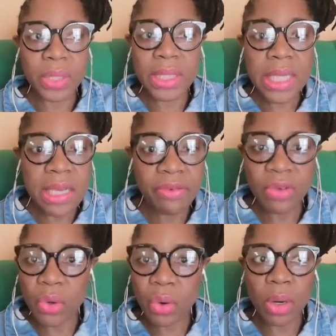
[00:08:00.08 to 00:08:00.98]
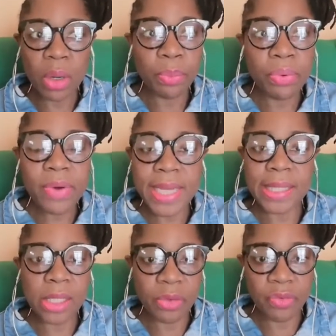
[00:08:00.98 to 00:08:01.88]
TV or a
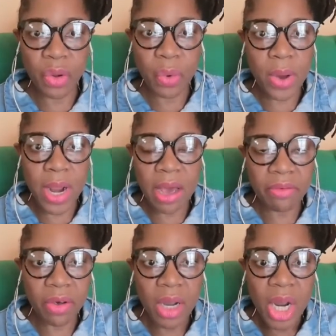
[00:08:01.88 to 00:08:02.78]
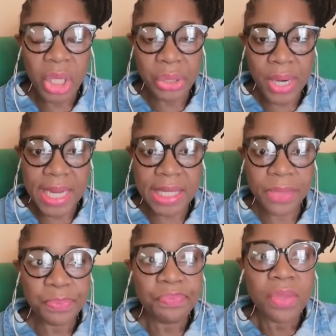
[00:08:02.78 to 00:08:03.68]
press interview or whatever, right?
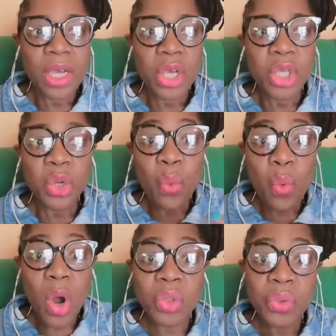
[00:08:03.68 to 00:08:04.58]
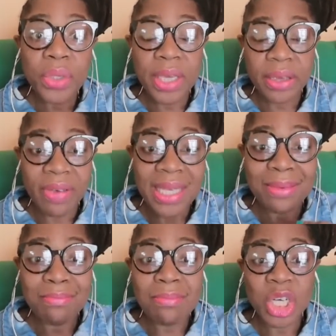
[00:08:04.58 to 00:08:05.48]
You want to give
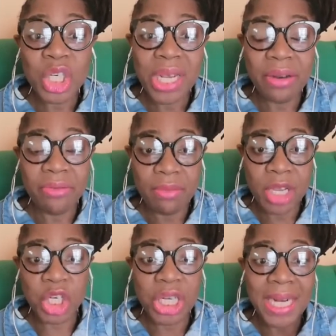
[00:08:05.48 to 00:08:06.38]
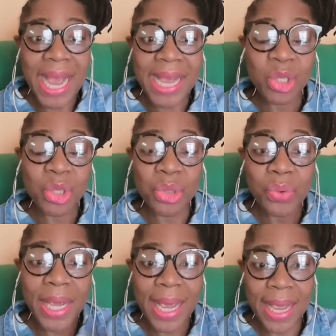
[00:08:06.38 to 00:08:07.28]
as much information as
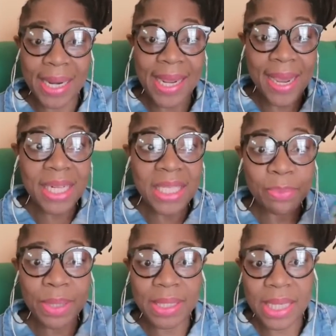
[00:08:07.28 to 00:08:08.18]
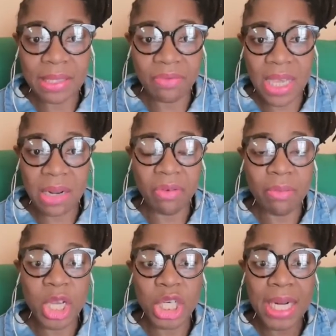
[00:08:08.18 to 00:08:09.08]
you can, 80% of the
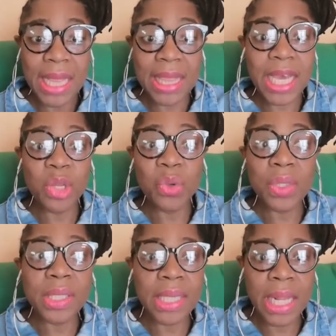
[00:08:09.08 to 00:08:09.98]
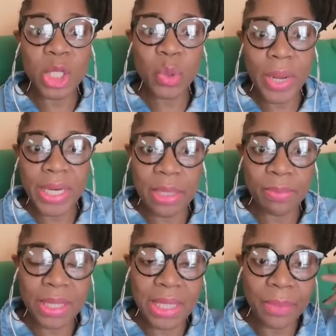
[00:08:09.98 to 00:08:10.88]
information, and then you sell
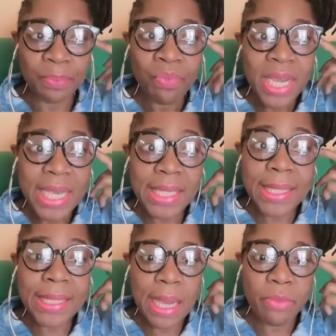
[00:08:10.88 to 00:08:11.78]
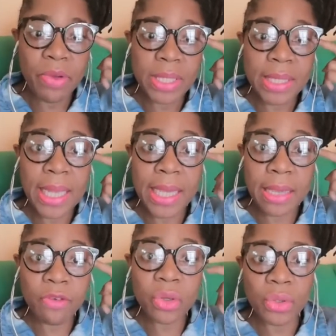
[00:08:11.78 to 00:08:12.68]
20%. It's the same reason, like
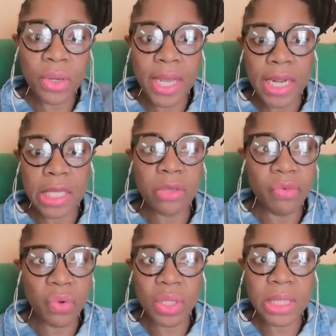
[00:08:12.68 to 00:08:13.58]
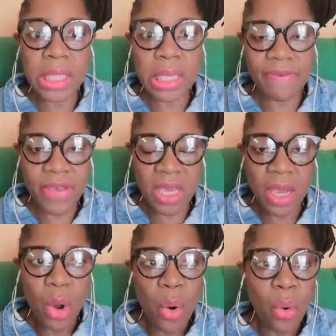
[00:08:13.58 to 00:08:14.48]
if you're doing an interview on TV
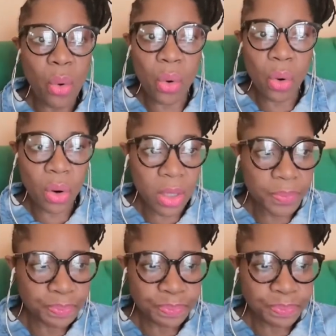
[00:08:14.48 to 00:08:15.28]
or